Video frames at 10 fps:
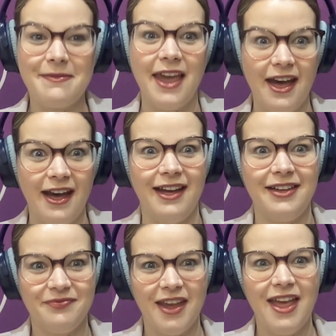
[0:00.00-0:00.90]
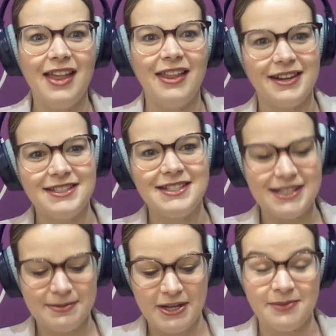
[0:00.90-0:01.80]
Yeah. Like, does
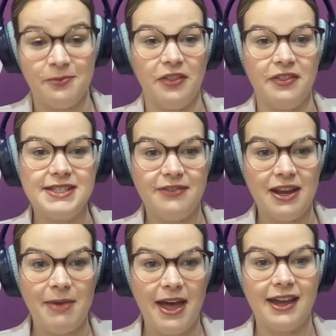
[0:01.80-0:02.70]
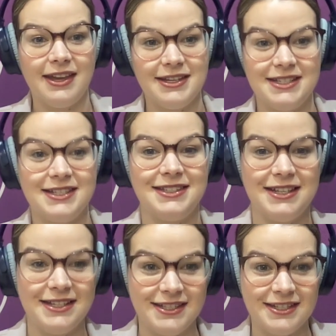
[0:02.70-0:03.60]
this person want this feedback? Is
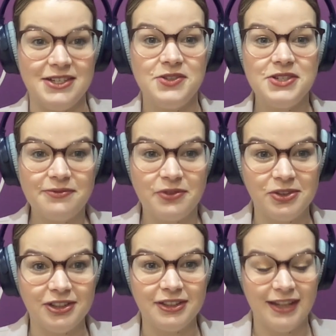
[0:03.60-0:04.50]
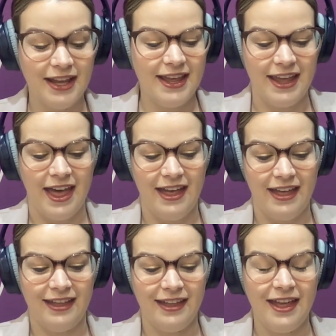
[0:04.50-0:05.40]
this useful?
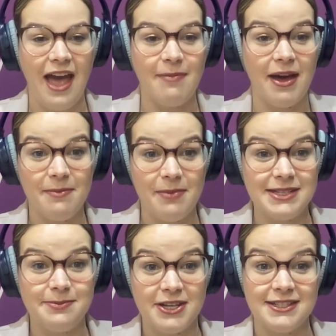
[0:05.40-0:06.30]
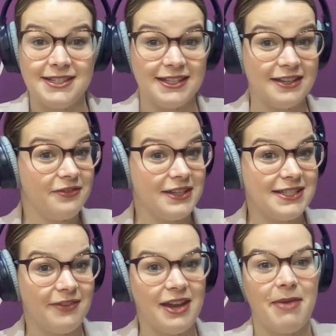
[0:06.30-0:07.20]
Am I the best person to give this
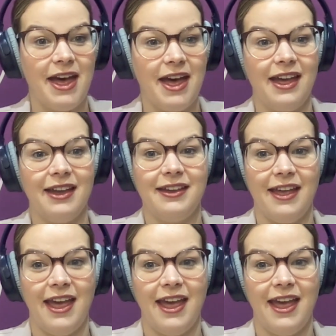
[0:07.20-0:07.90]
feedback?